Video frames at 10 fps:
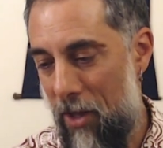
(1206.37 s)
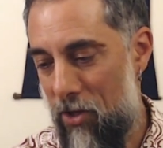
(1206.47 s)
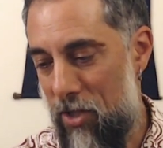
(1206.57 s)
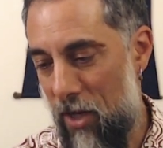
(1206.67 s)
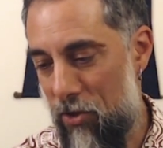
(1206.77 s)

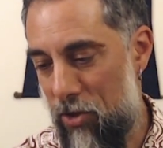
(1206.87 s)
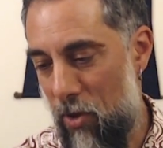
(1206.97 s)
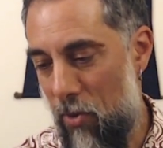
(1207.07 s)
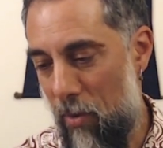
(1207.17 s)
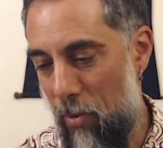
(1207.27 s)
She has
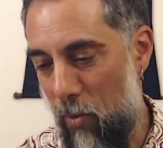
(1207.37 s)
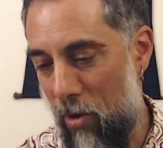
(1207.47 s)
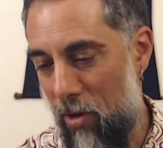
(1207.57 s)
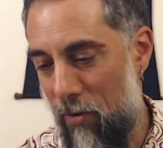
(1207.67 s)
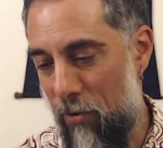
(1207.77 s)
shown them the
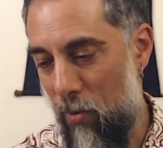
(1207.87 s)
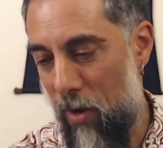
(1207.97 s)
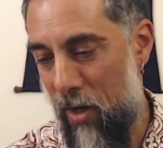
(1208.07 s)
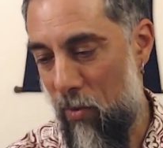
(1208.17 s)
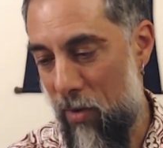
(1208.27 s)
world for what
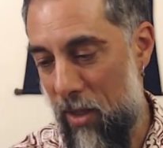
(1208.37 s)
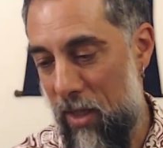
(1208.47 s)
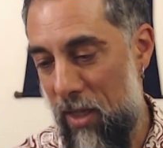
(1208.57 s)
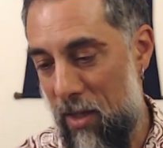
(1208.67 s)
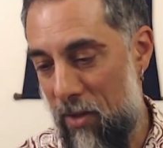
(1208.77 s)
it really
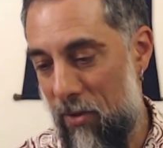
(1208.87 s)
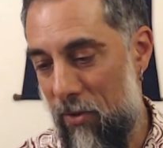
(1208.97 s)
is.